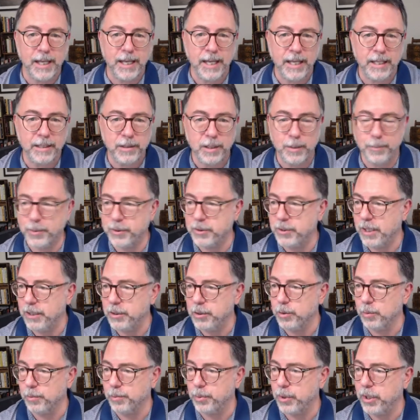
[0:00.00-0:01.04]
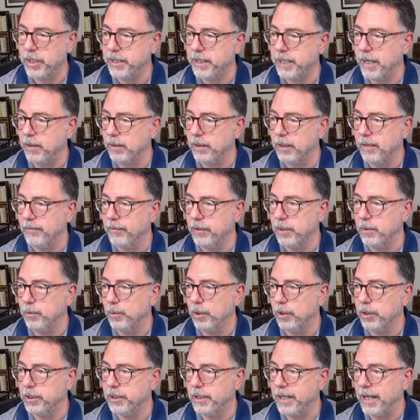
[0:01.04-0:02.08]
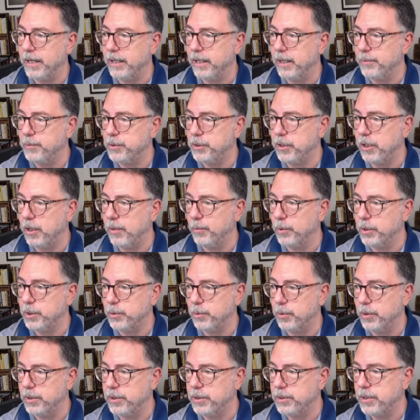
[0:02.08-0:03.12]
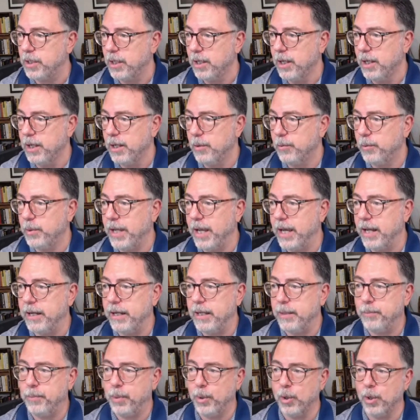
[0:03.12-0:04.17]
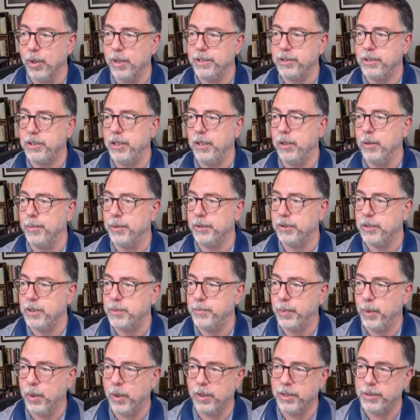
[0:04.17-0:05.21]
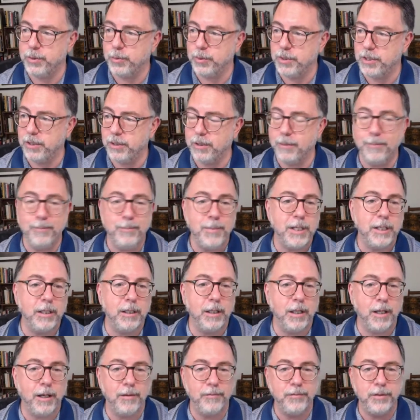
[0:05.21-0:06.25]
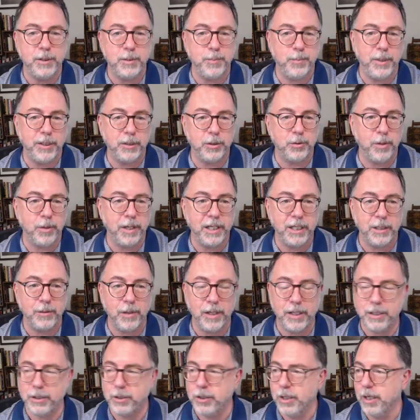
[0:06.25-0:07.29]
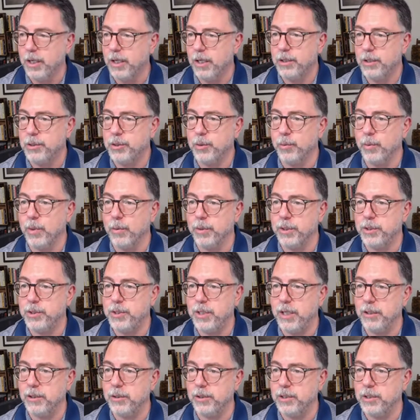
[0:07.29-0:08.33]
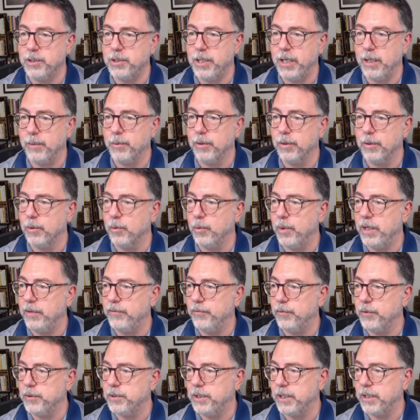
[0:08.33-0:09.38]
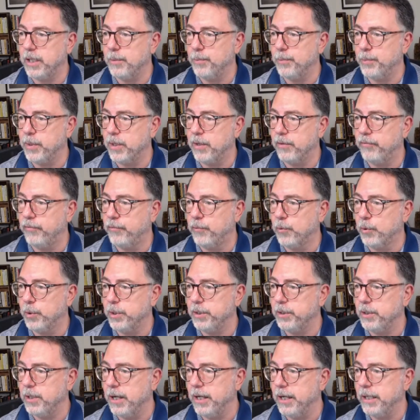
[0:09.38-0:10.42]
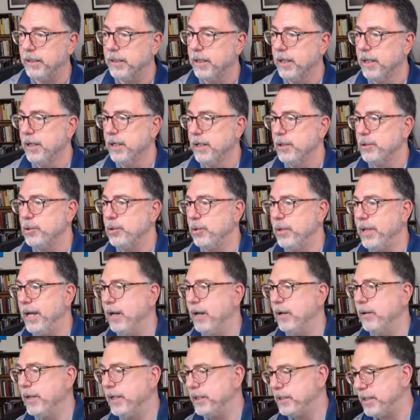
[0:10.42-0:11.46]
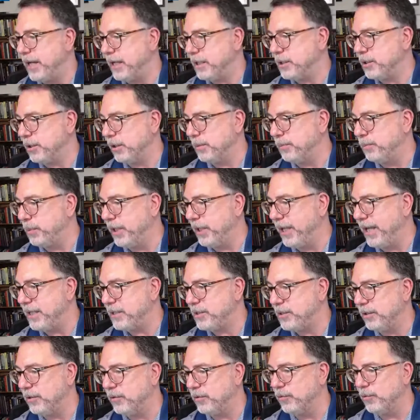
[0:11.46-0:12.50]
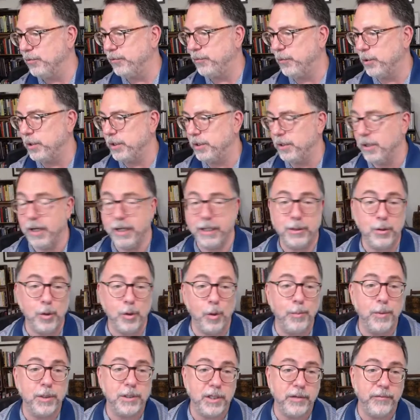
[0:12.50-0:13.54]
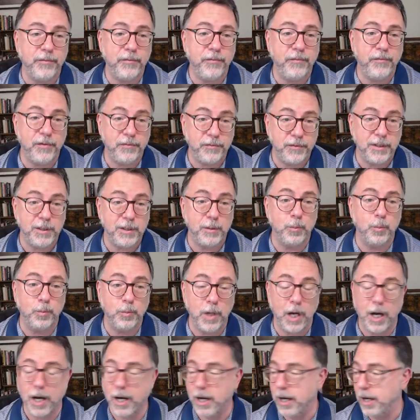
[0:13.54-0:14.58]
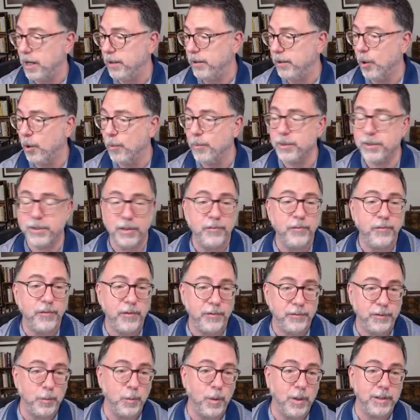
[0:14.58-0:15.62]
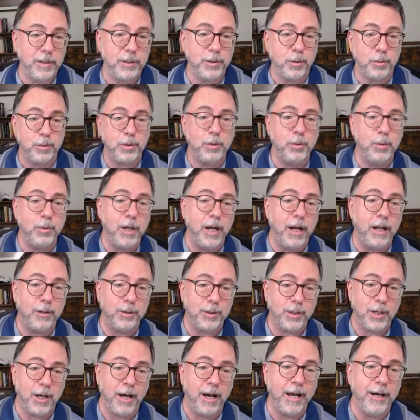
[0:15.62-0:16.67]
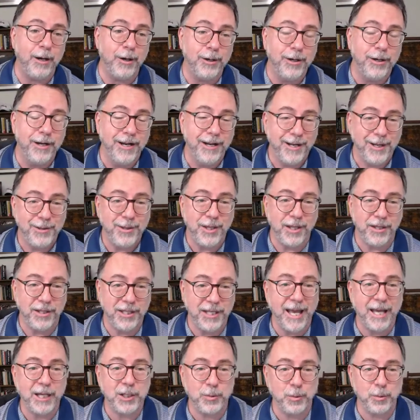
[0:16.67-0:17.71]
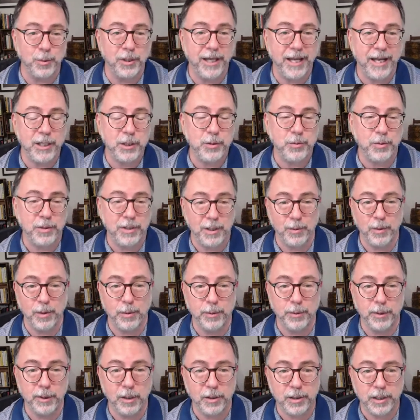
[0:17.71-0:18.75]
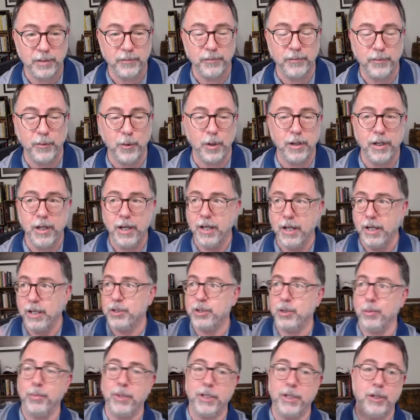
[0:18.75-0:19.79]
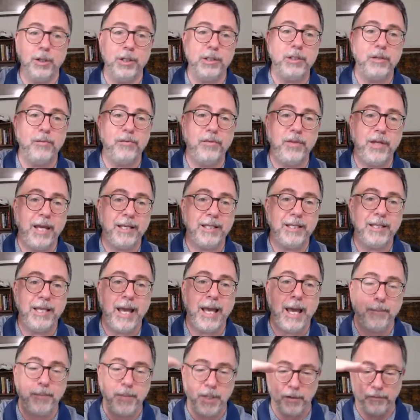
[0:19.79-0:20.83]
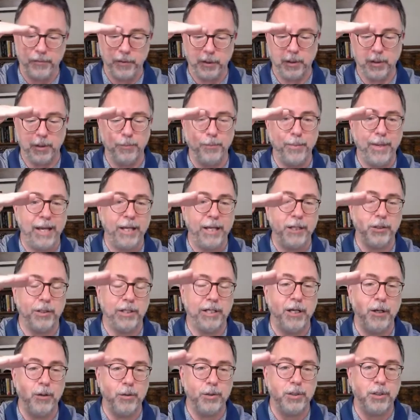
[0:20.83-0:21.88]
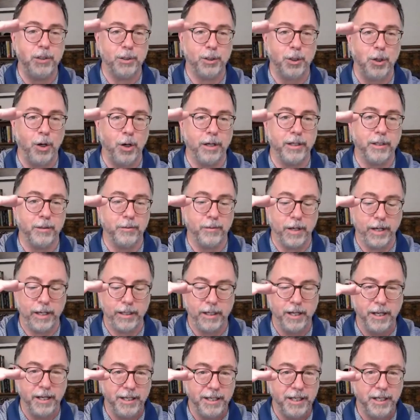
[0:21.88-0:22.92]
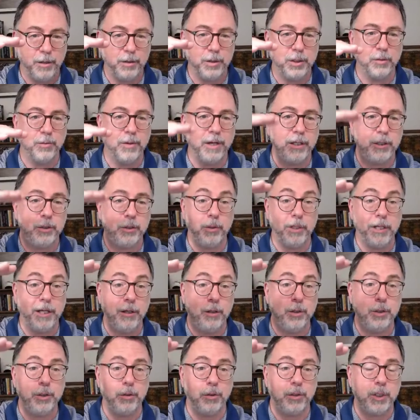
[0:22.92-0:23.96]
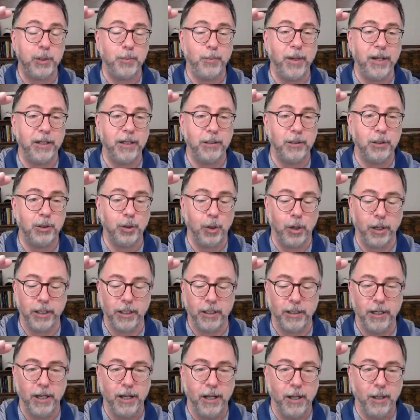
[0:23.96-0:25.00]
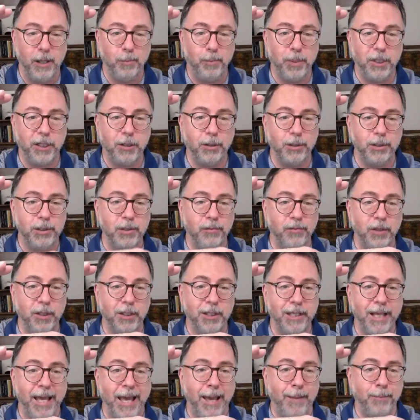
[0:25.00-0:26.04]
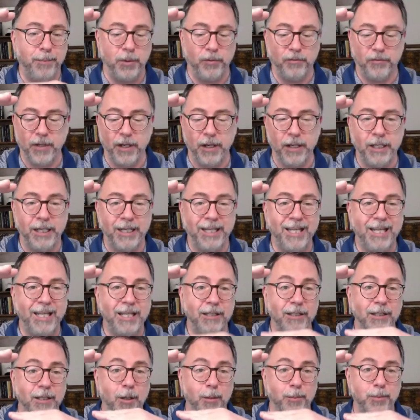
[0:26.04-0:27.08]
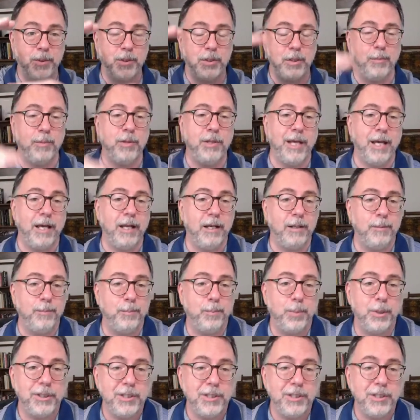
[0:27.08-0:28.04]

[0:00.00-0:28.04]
and the potential breakout level that we're looking at in M G M, which was we had a pause here, but this pause was in the middle of this big trading range. So we were essentially saying we're going to wait for it to get above forty-nine. So now it's actually blasting through forty-nine. It's almost at fifty, uh, almost at fifty-one. So two dollars higher than the actual entry that we were looking for. So because of that gap, now if you could imagine, here's the target, right? Here's your entry, here's your expected target. Because of the gap, you've kind of eaten up some of that